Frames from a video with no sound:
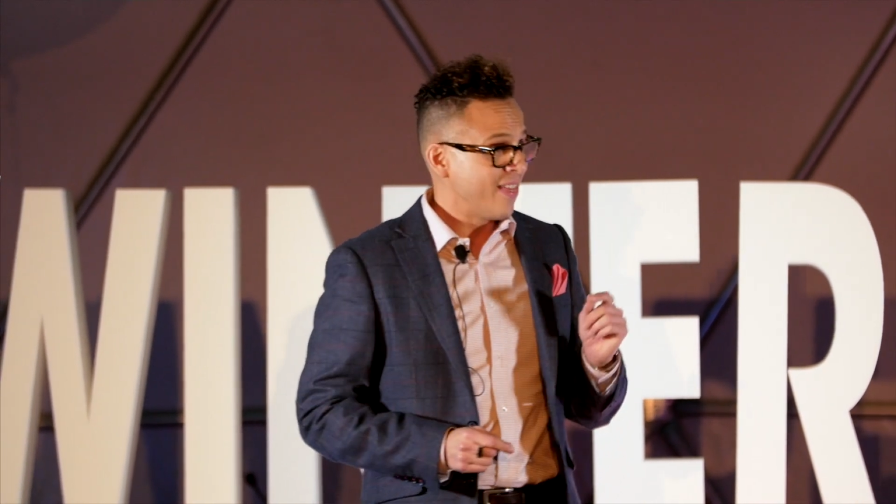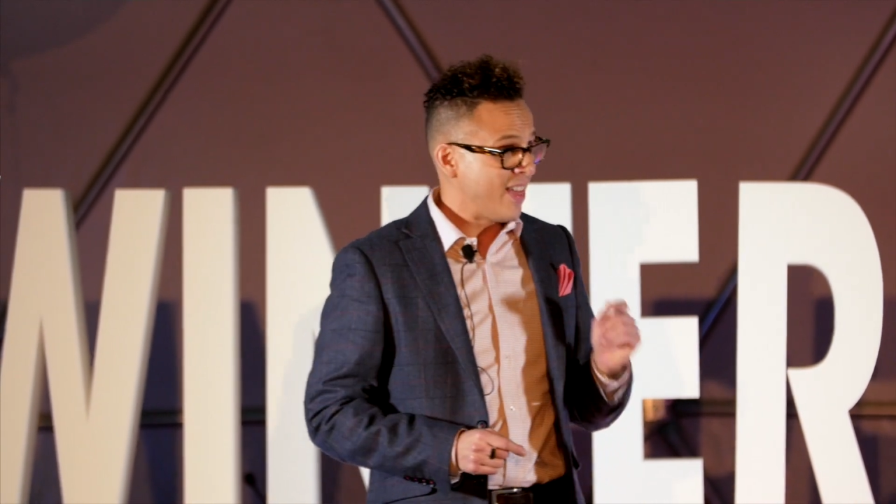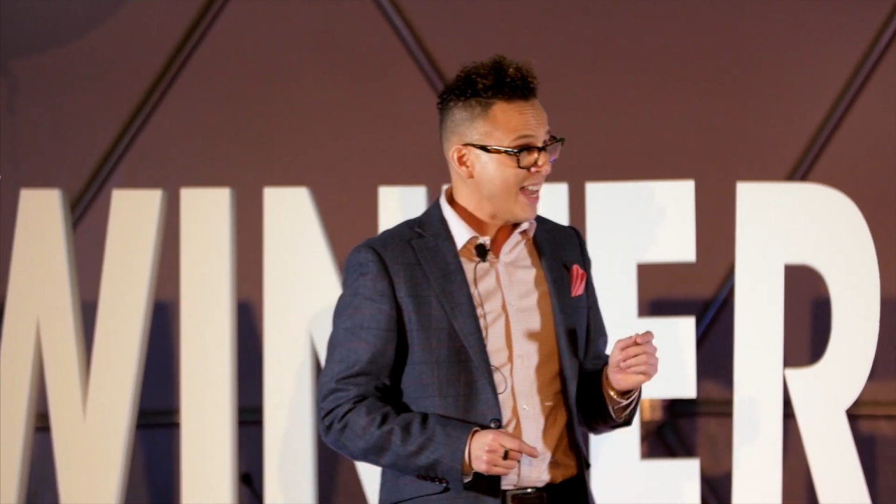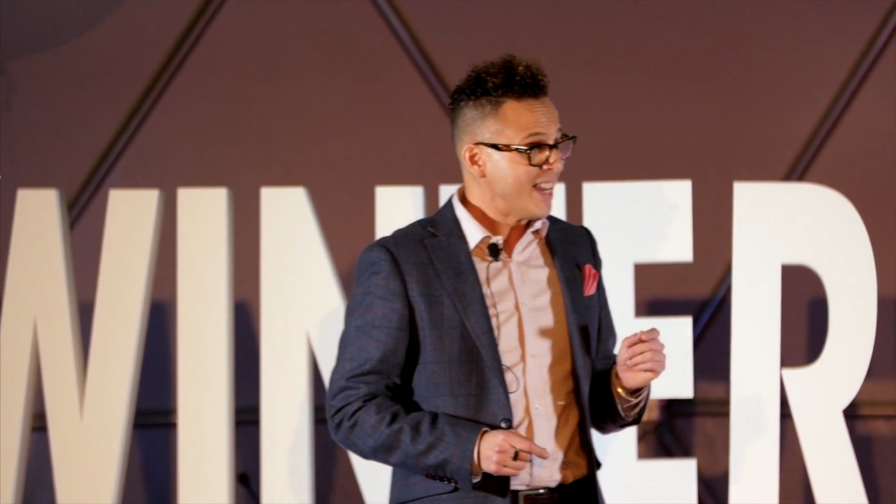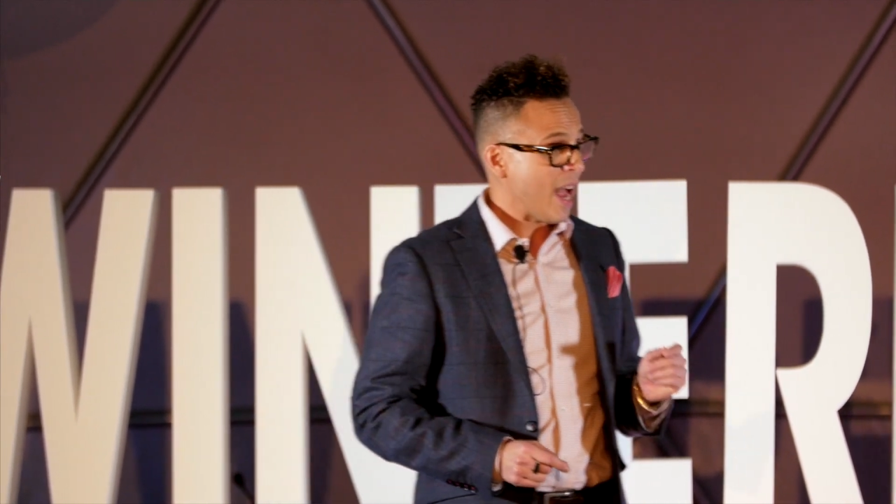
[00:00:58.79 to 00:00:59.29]

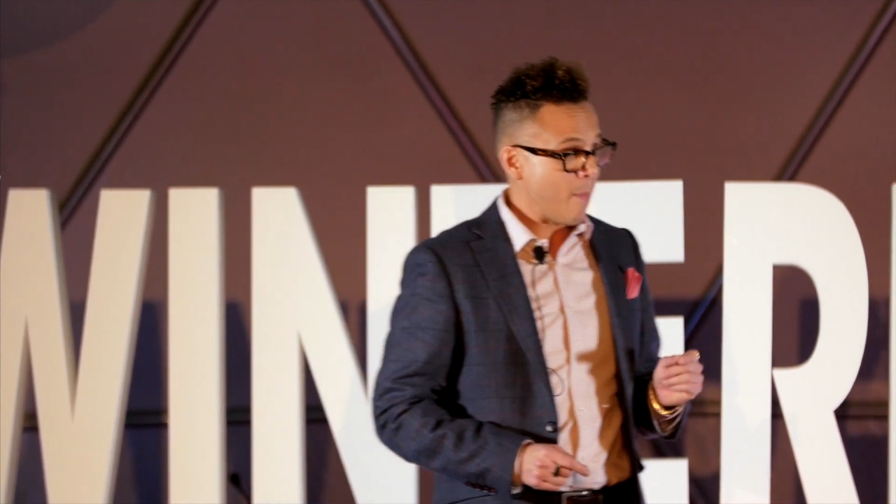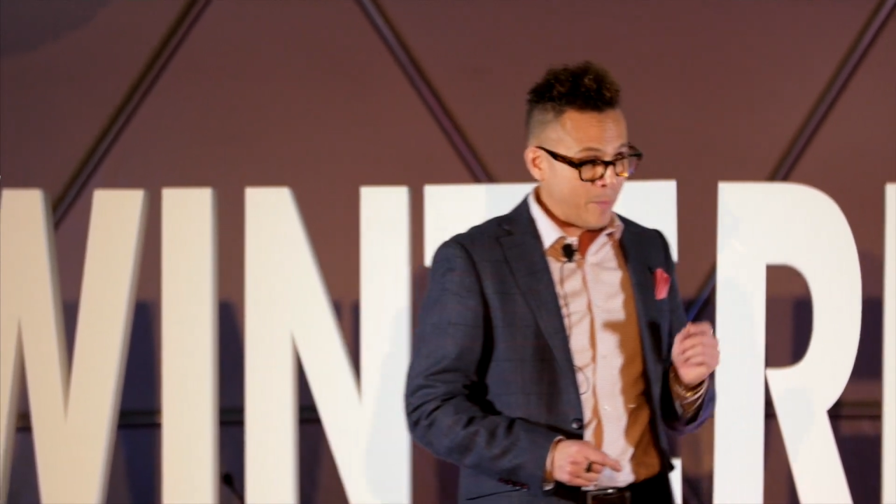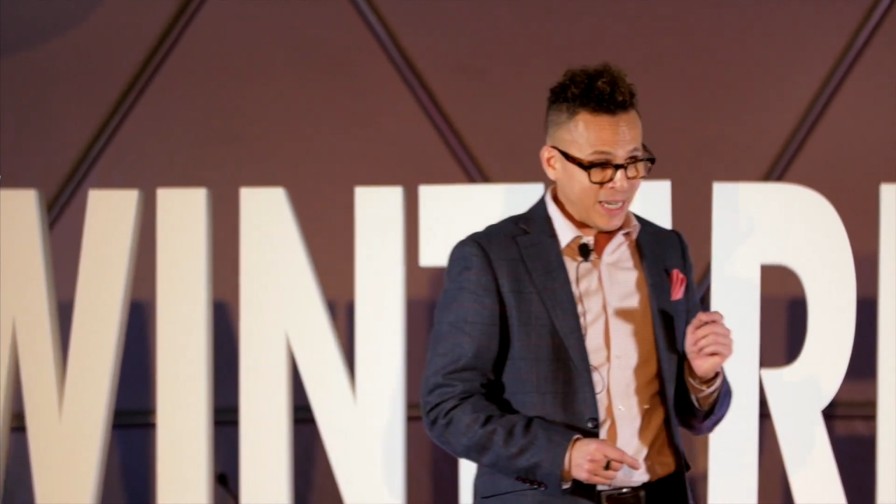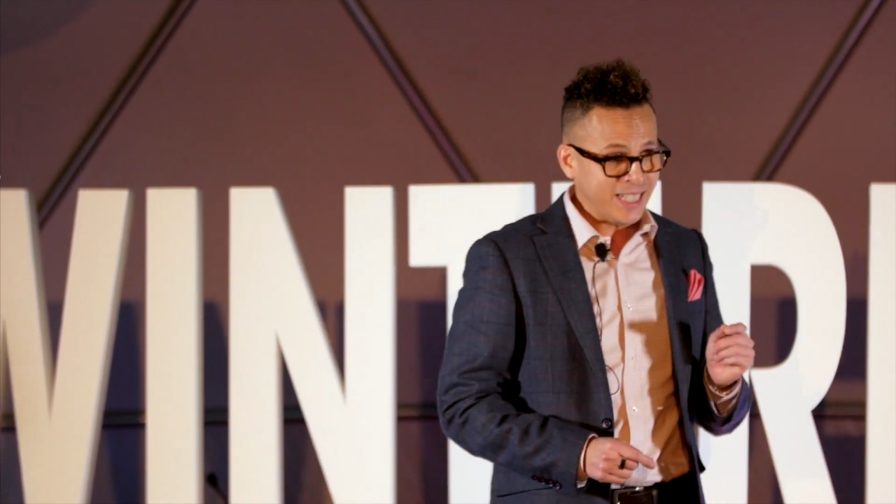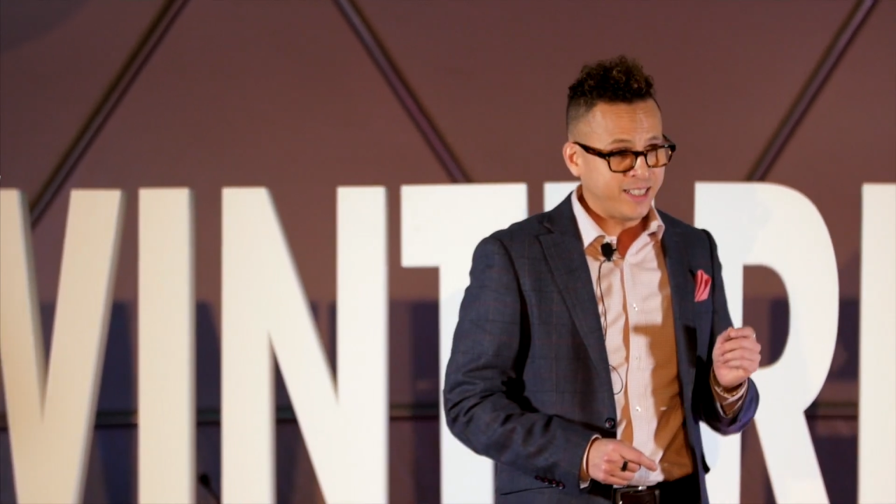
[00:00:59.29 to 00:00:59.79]
That
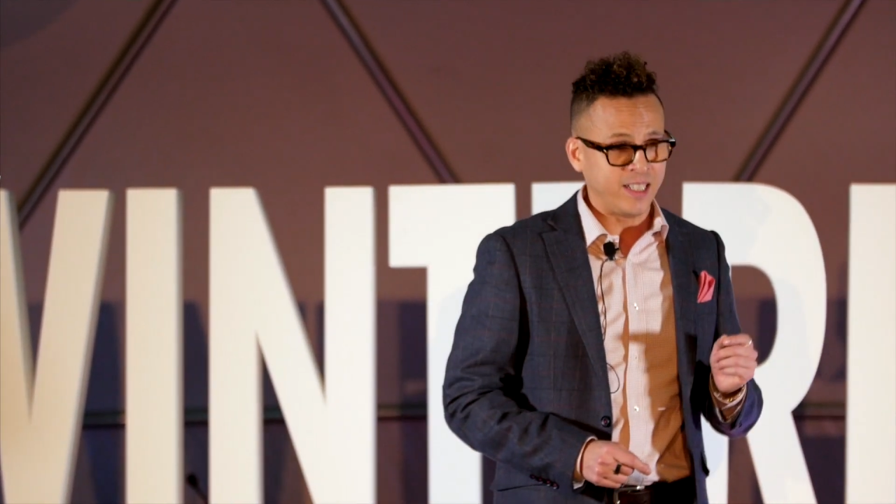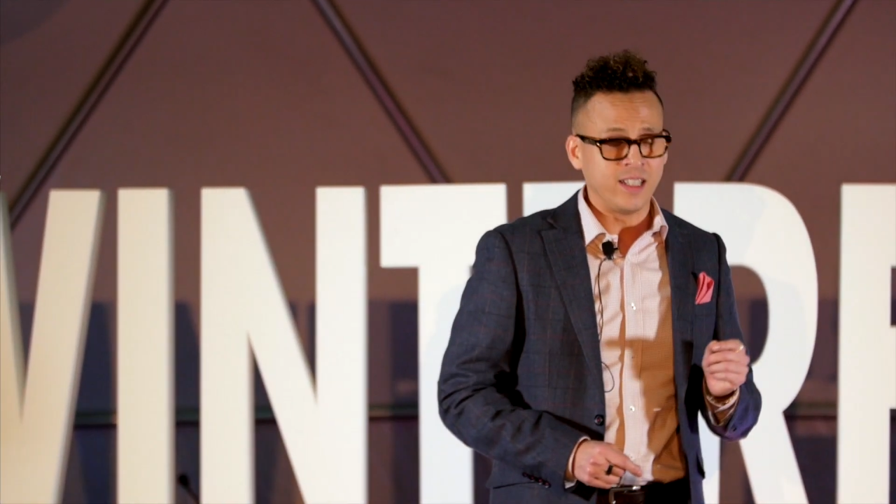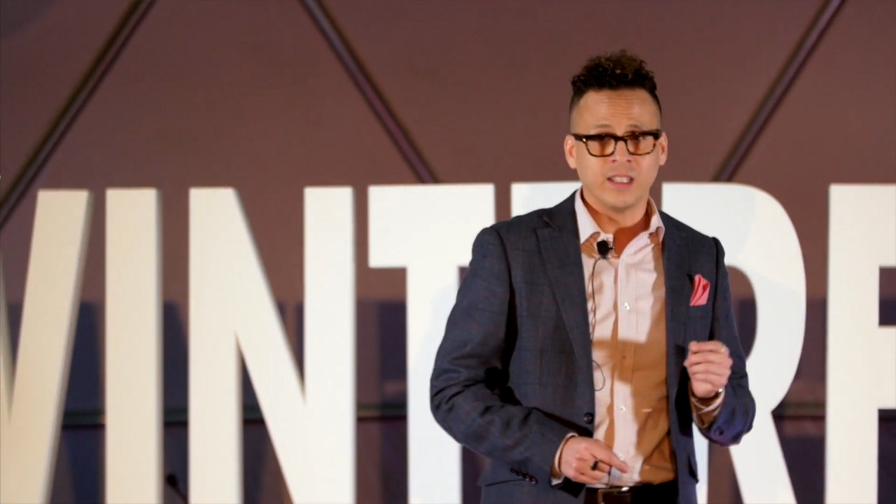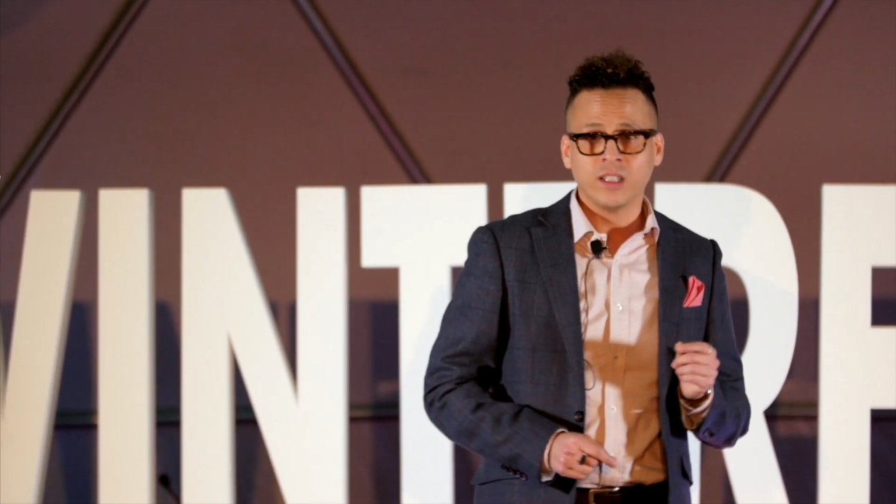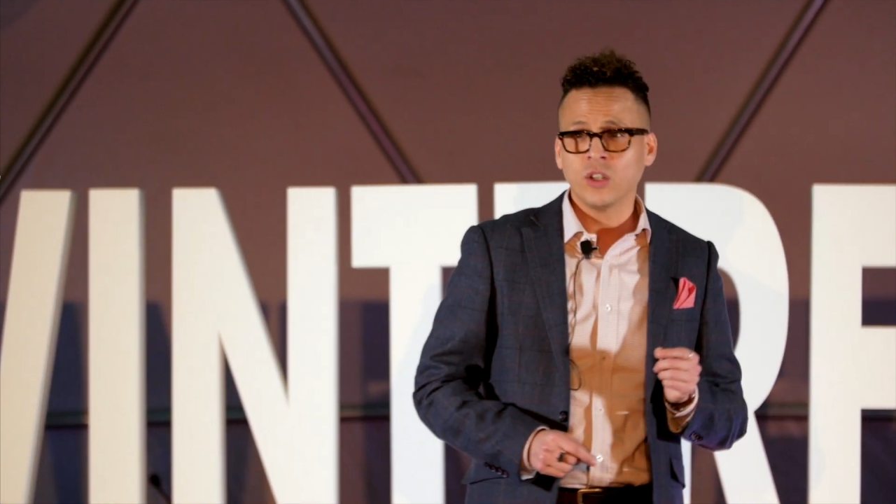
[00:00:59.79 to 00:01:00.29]

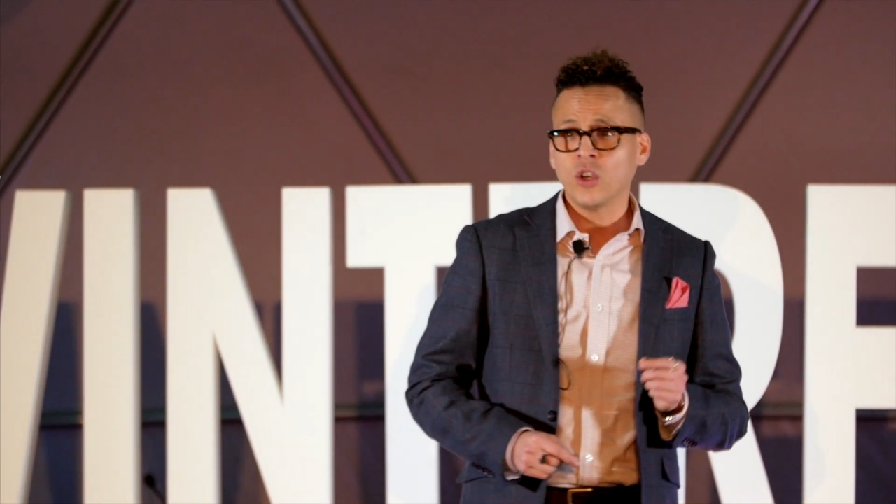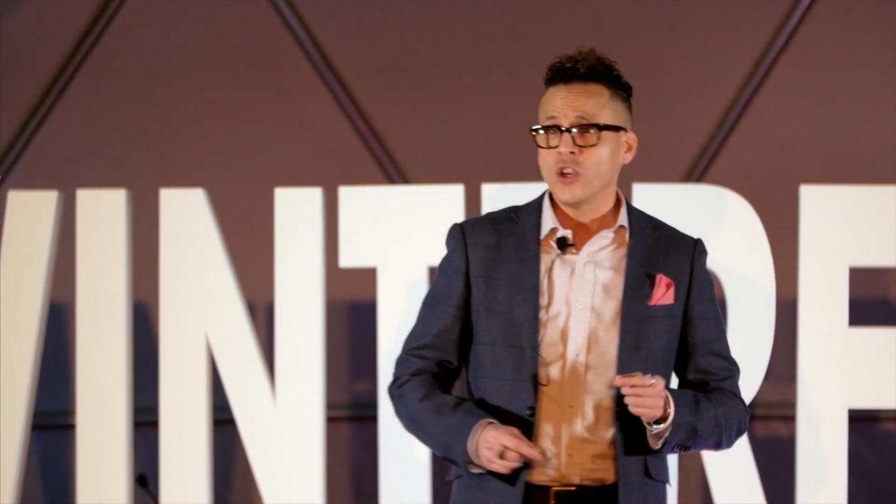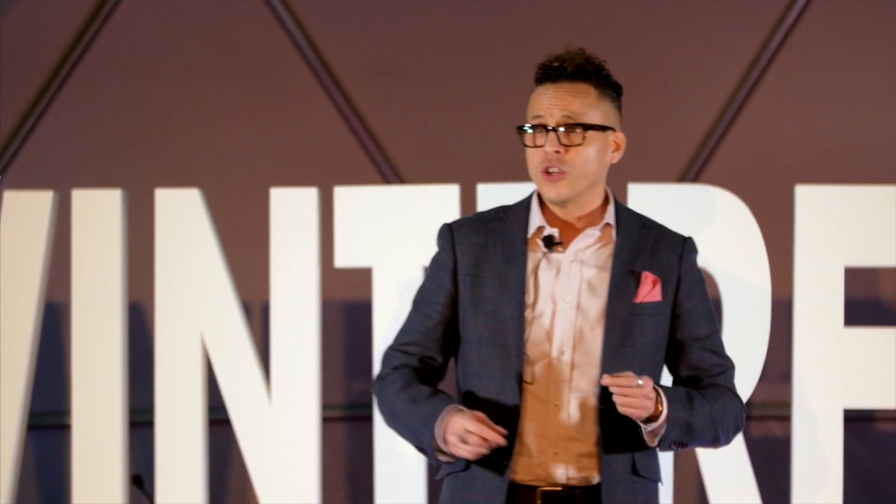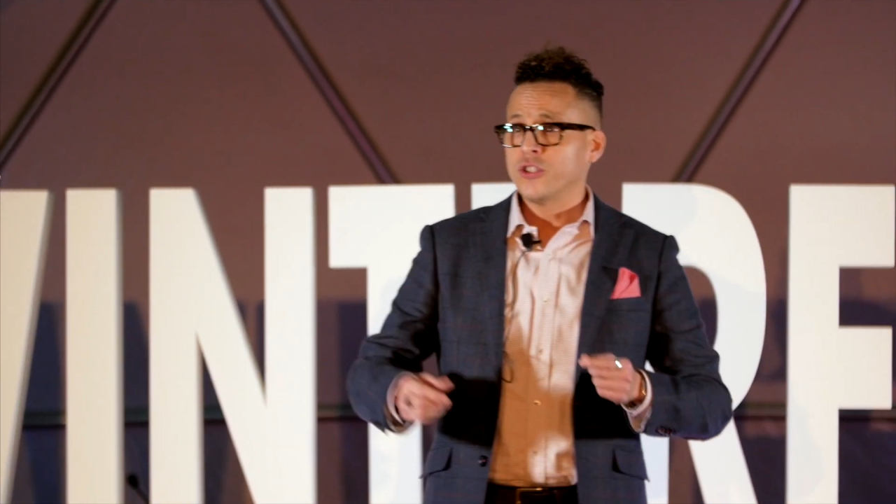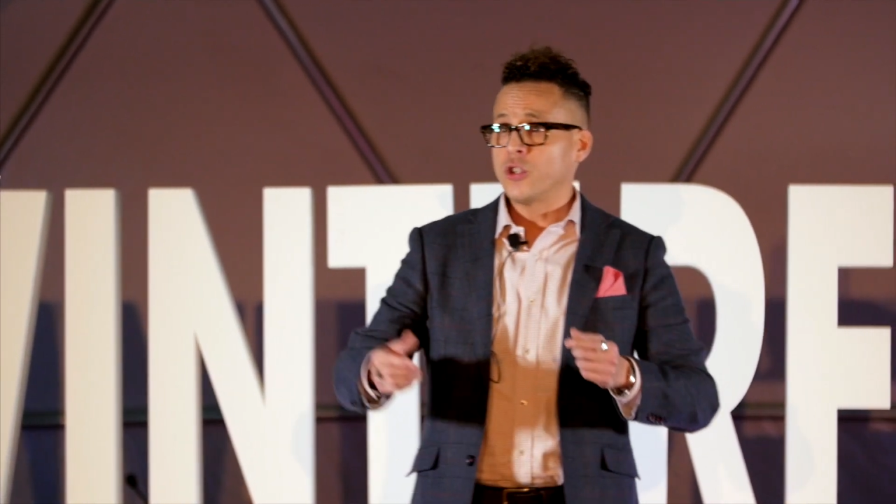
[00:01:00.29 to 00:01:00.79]
ability
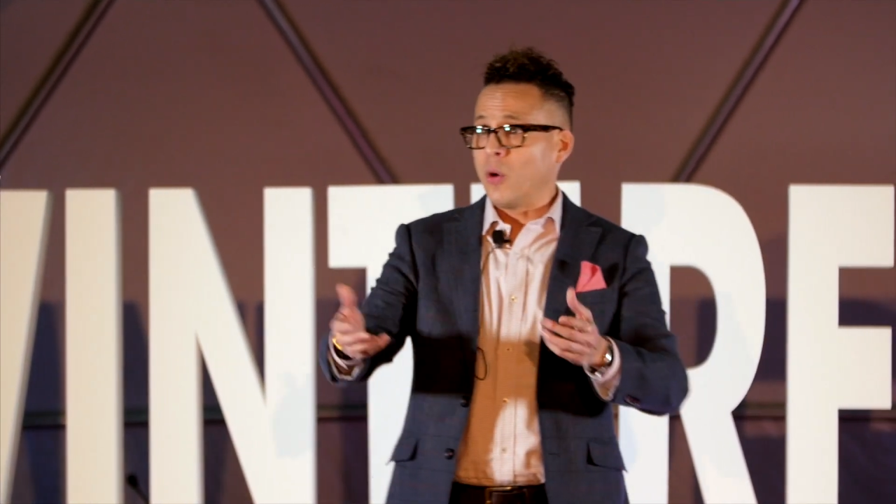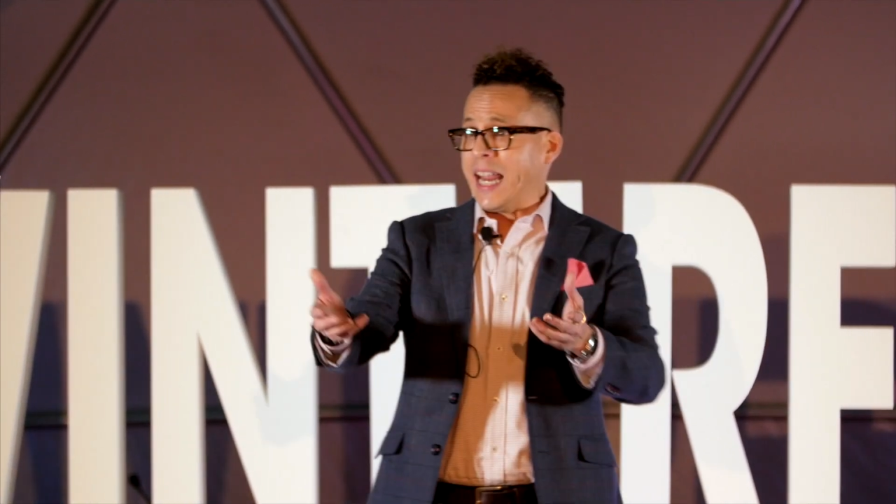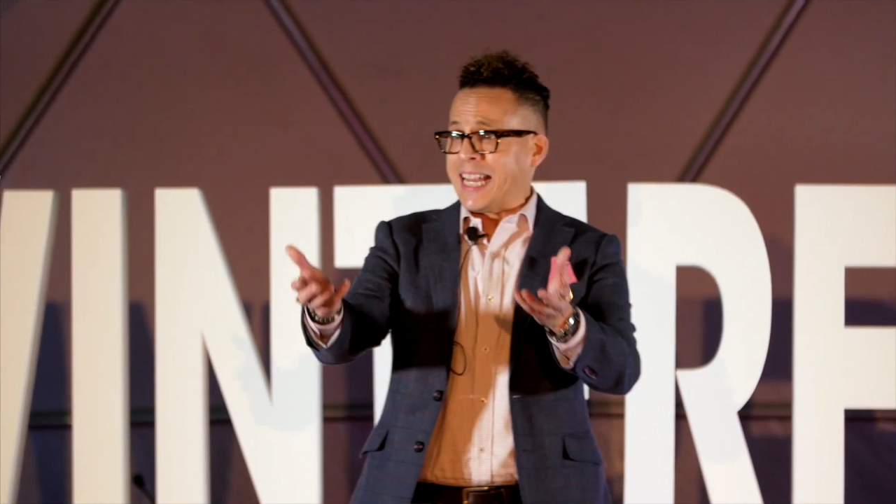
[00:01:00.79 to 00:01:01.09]
to